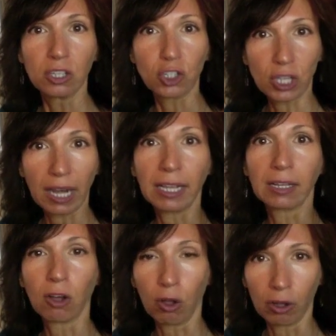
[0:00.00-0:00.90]

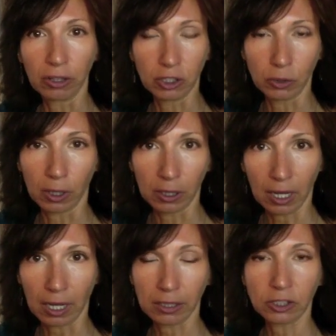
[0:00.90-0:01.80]
shedding all that you are
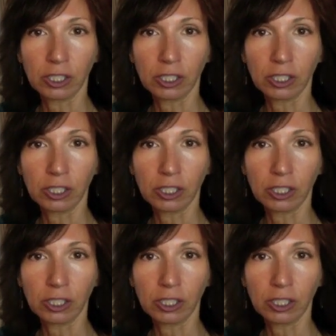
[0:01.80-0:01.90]
not.